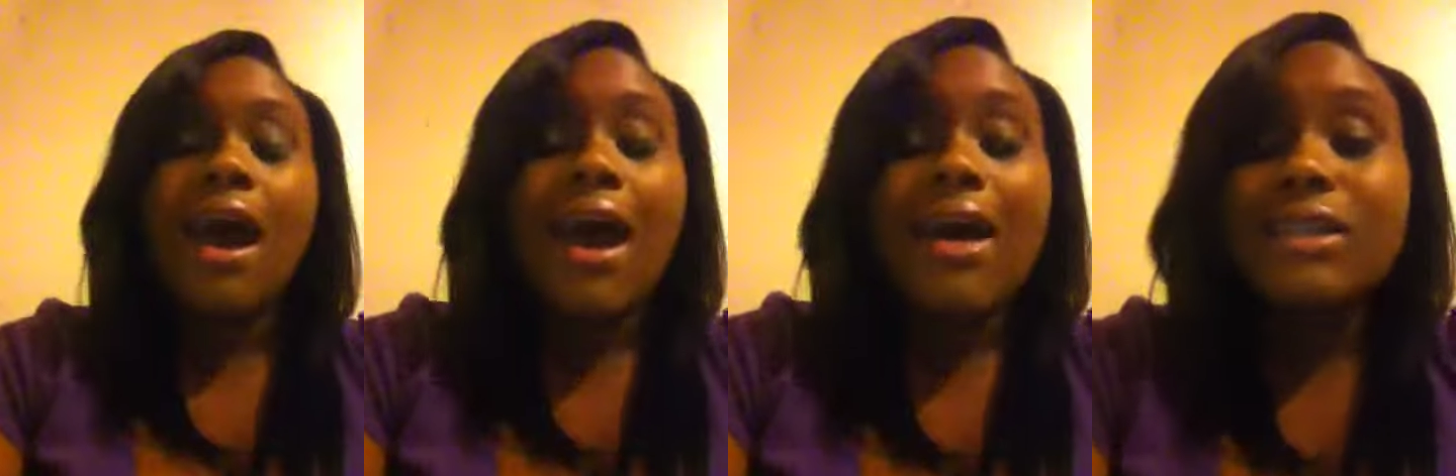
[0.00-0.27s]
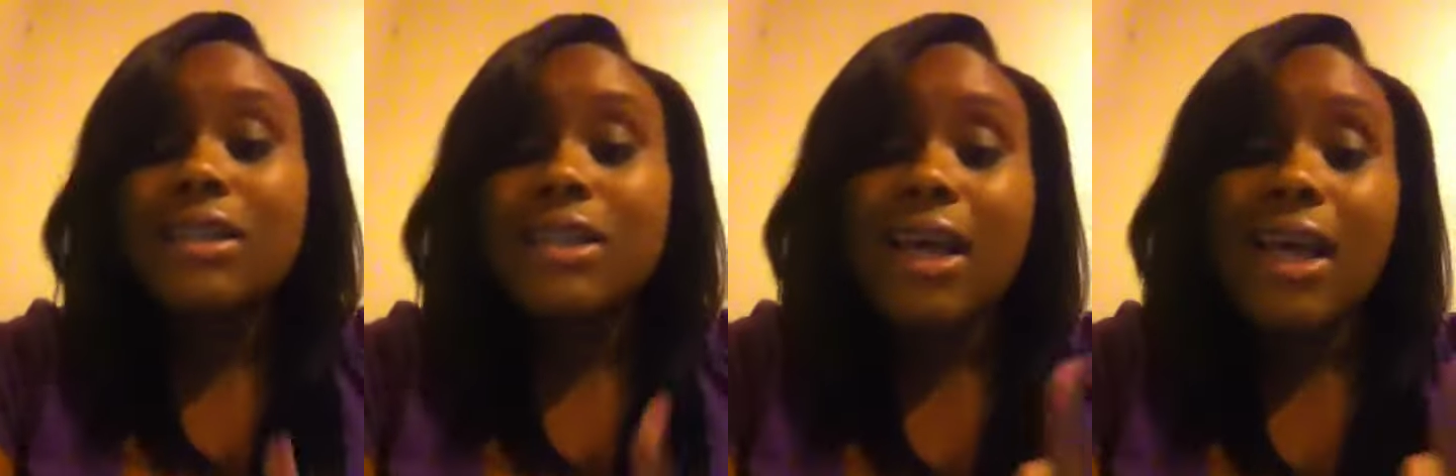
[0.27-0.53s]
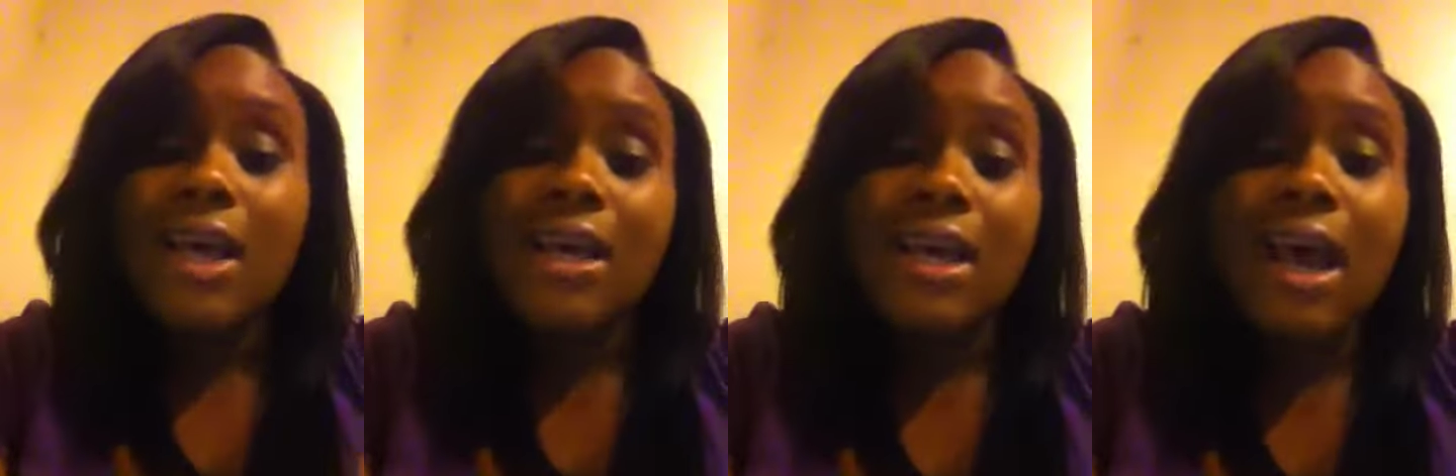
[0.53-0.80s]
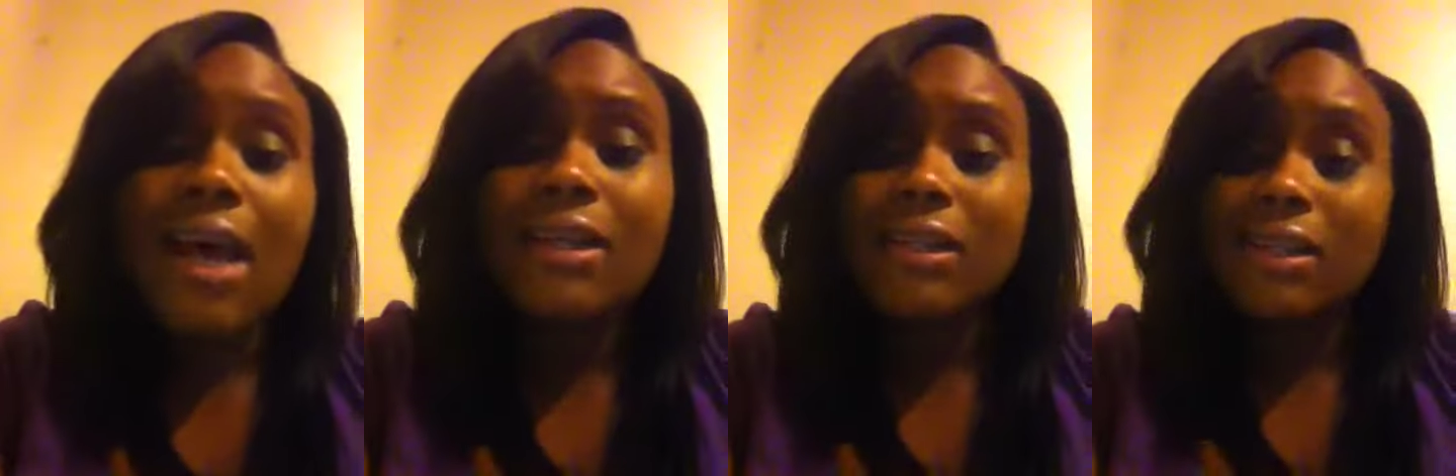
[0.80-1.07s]
I said,
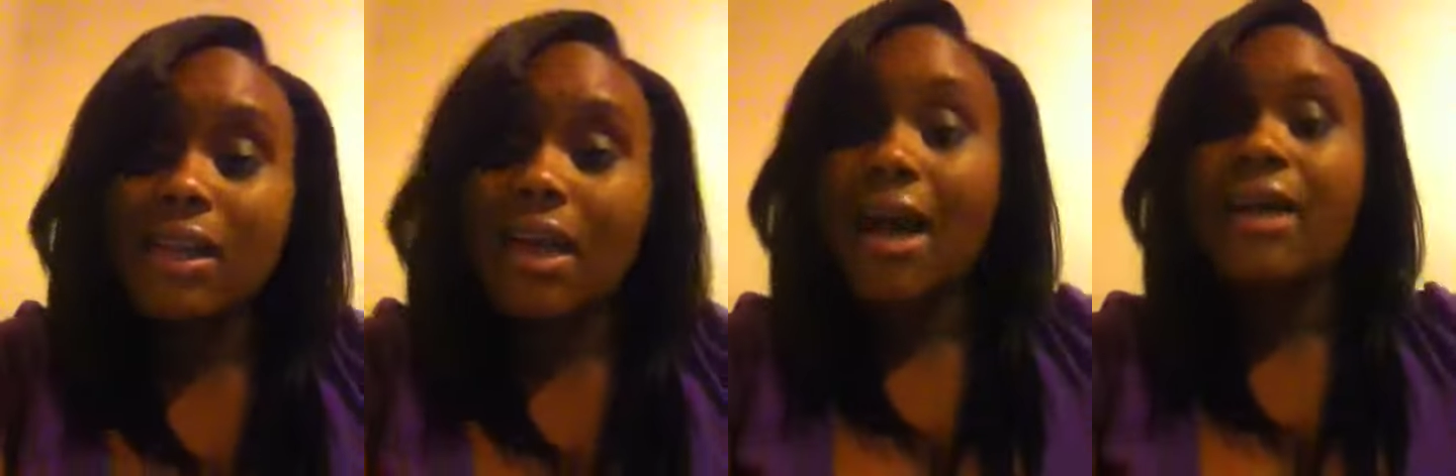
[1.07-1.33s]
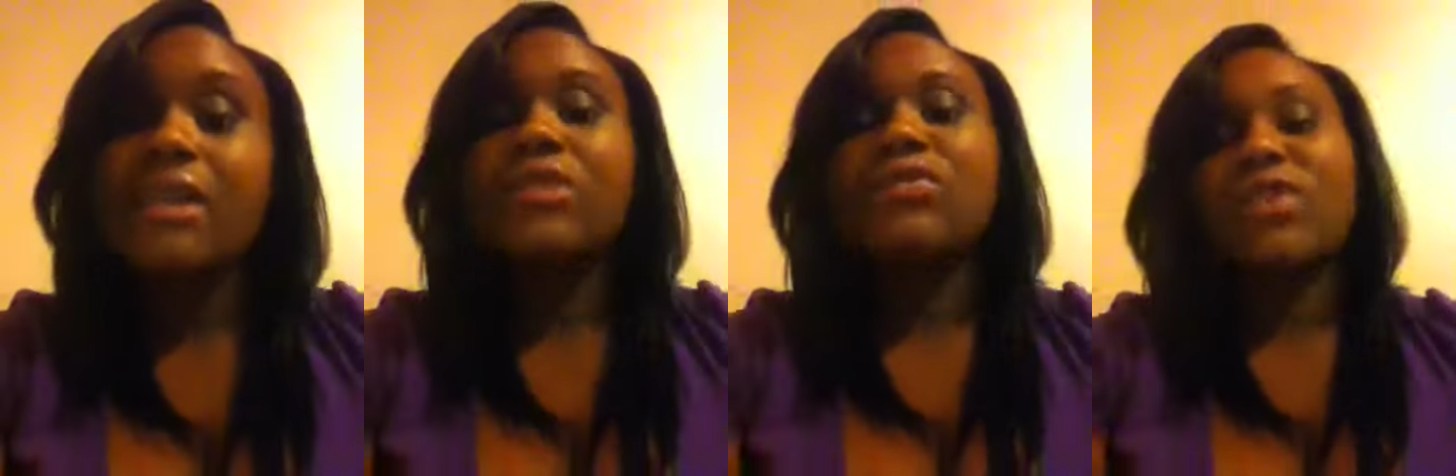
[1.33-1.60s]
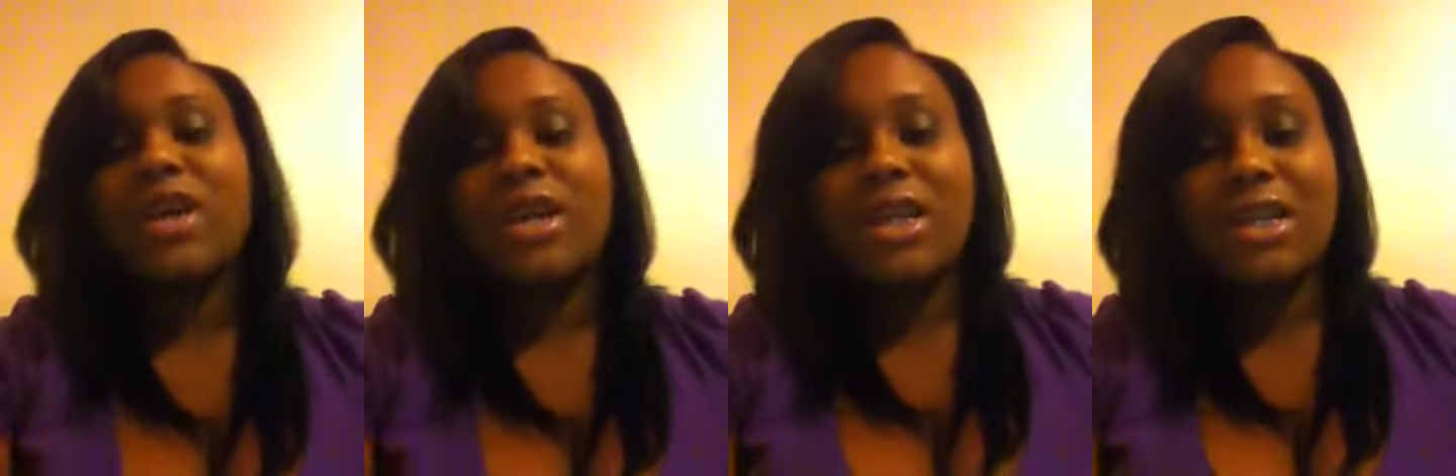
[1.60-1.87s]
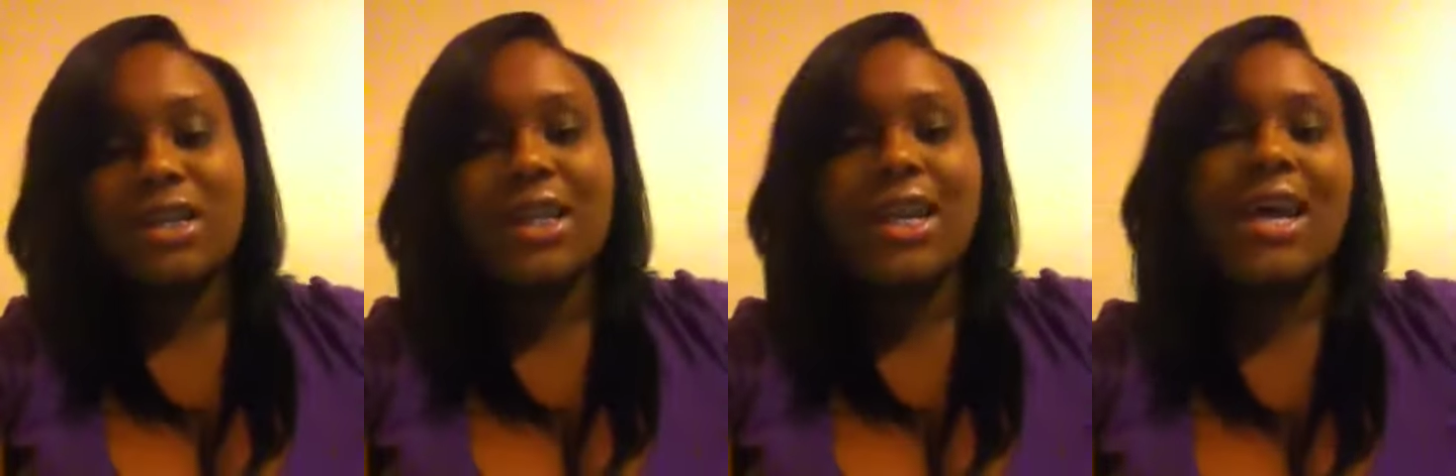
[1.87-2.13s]
nice guys
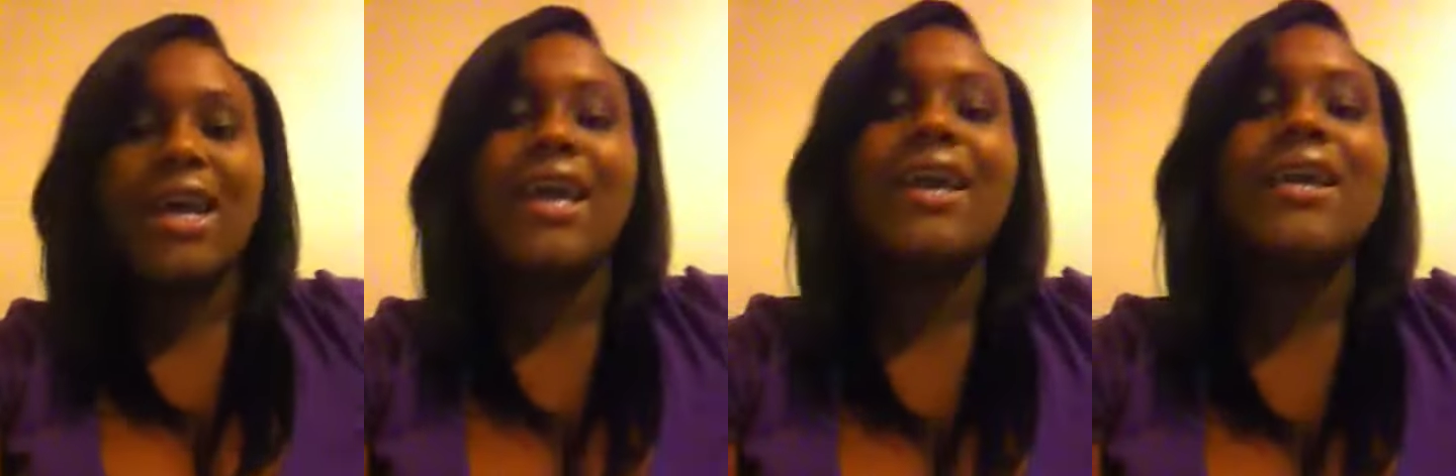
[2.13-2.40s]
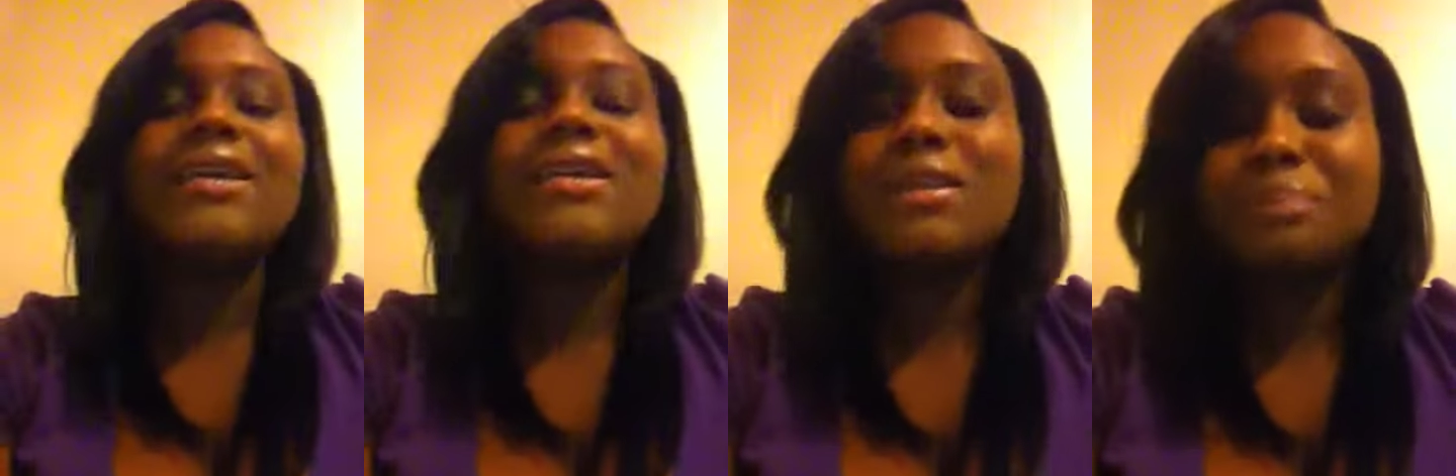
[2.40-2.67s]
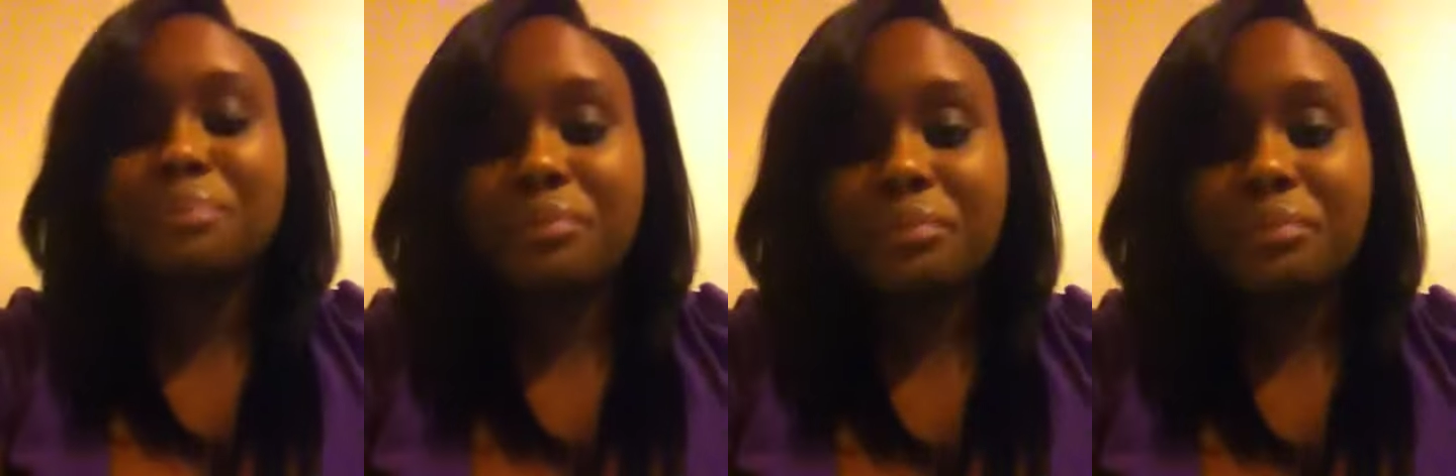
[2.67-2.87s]
finish last.